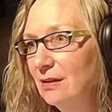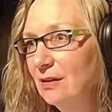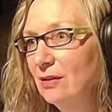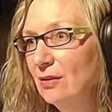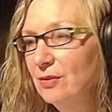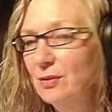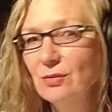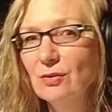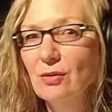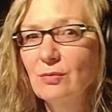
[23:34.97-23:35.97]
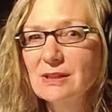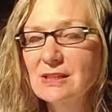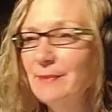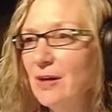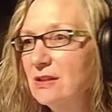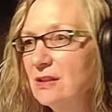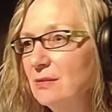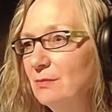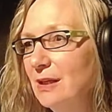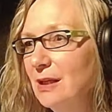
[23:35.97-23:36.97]
They were always smarter
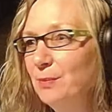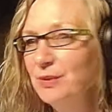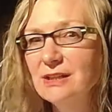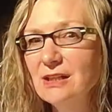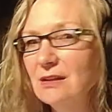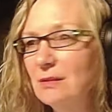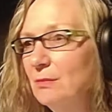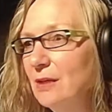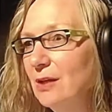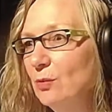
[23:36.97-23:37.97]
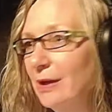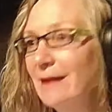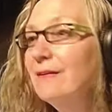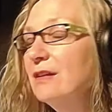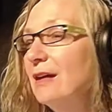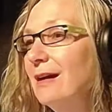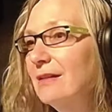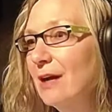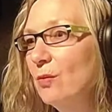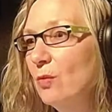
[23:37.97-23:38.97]
than me, prettier than me, whatever
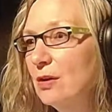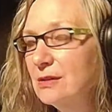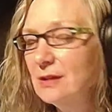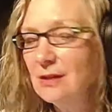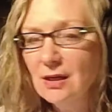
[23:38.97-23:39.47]
that was.